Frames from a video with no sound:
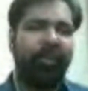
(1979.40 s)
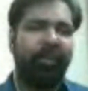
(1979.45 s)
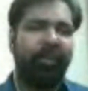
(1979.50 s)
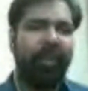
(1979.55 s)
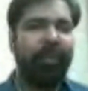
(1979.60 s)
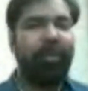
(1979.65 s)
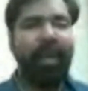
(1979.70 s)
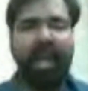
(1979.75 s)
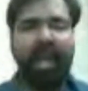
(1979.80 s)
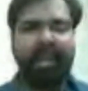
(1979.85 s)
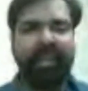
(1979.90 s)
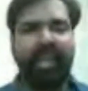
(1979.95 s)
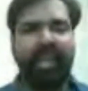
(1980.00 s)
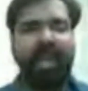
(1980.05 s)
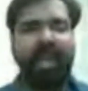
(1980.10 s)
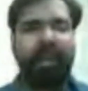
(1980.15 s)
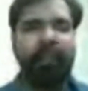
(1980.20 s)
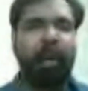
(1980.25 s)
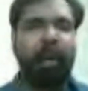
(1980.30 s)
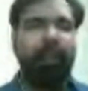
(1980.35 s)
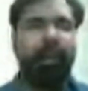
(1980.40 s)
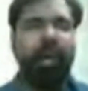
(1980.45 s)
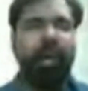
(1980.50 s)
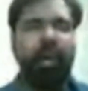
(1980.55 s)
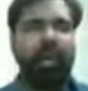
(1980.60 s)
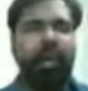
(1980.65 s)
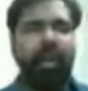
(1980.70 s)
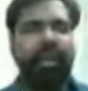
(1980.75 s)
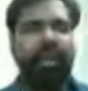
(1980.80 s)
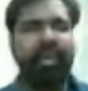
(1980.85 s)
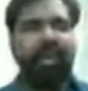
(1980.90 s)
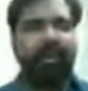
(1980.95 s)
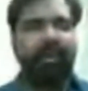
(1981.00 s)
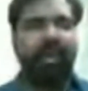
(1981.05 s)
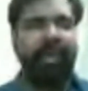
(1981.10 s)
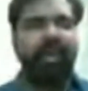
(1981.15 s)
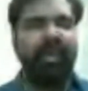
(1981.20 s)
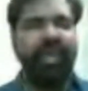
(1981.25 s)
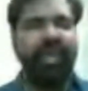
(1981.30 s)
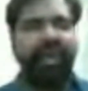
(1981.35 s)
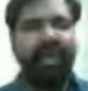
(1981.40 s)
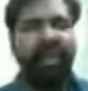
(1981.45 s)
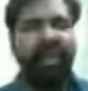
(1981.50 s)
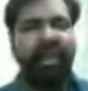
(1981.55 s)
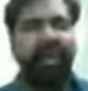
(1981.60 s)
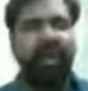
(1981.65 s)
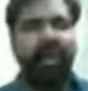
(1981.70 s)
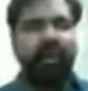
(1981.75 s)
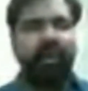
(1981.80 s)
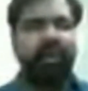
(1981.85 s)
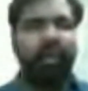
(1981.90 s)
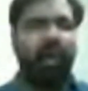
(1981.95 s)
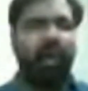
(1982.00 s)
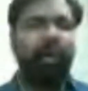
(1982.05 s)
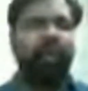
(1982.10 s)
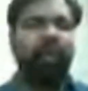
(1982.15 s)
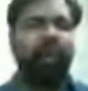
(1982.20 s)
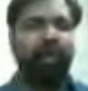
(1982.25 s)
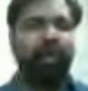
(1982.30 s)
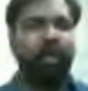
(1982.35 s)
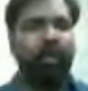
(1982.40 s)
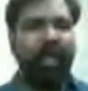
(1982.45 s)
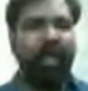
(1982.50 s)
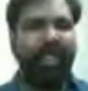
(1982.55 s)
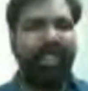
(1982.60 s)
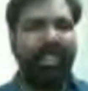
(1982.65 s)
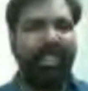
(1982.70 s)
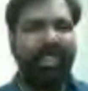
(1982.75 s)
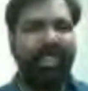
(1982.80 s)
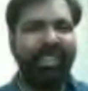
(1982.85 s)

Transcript: Back then, a popular concept in the Bollywood movies.